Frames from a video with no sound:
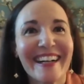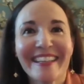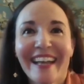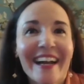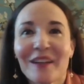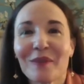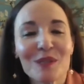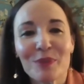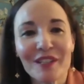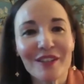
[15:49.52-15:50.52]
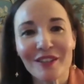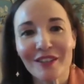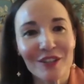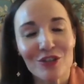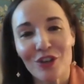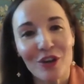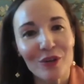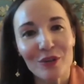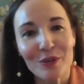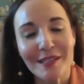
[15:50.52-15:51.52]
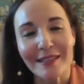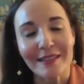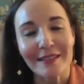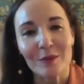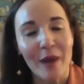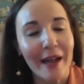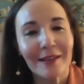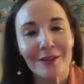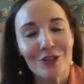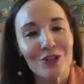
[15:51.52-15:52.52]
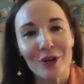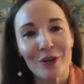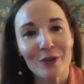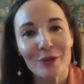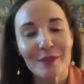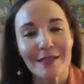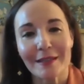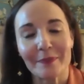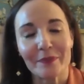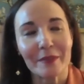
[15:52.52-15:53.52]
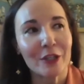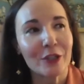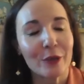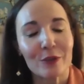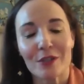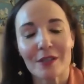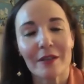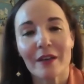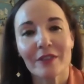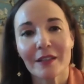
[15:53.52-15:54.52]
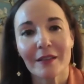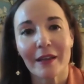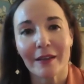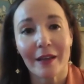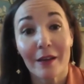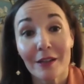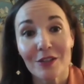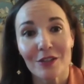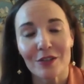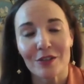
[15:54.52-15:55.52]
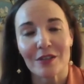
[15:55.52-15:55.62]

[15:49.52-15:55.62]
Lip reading: yeah, and I was putting on like shows and writing shows, and you know, just loving like characters.